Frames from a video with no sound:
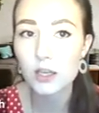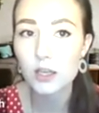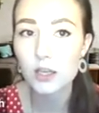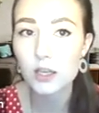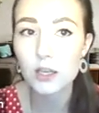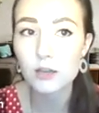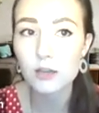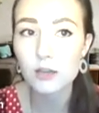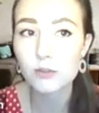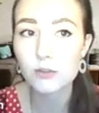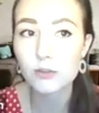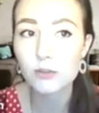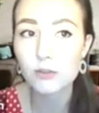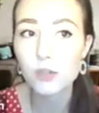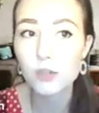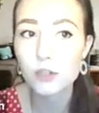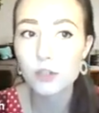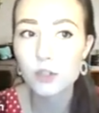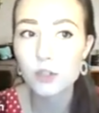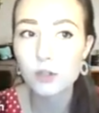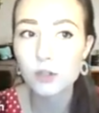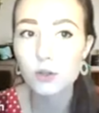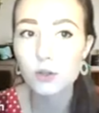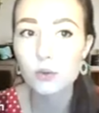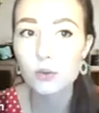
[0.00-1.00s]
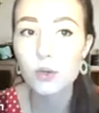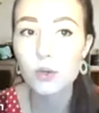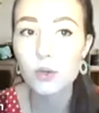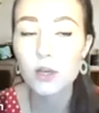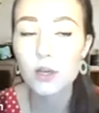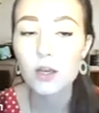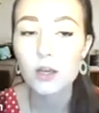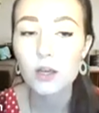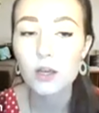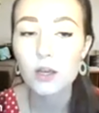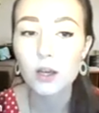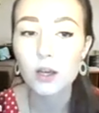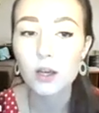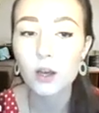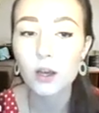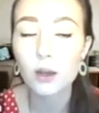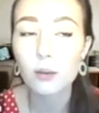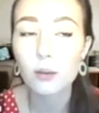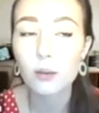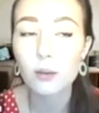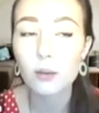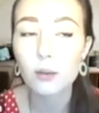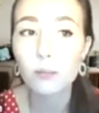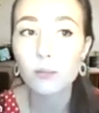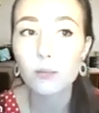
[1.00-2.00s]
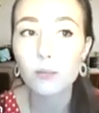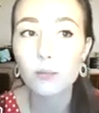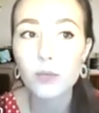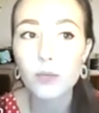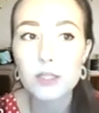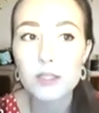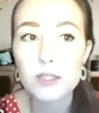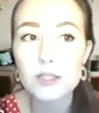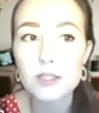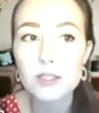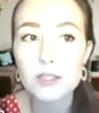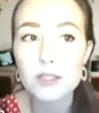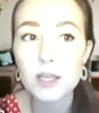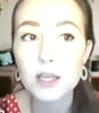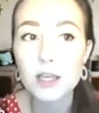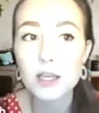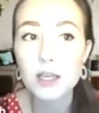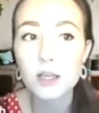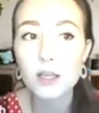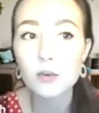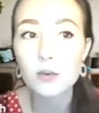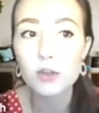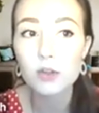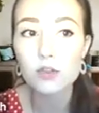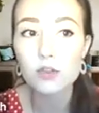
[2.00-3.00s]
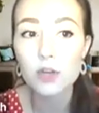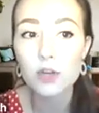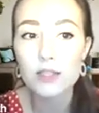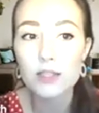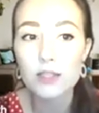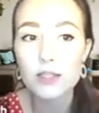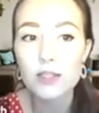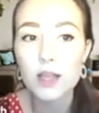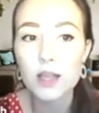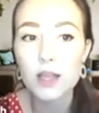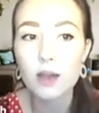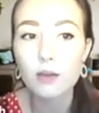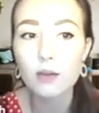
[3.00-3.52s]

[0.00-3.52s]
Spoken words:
If you do state your interest now,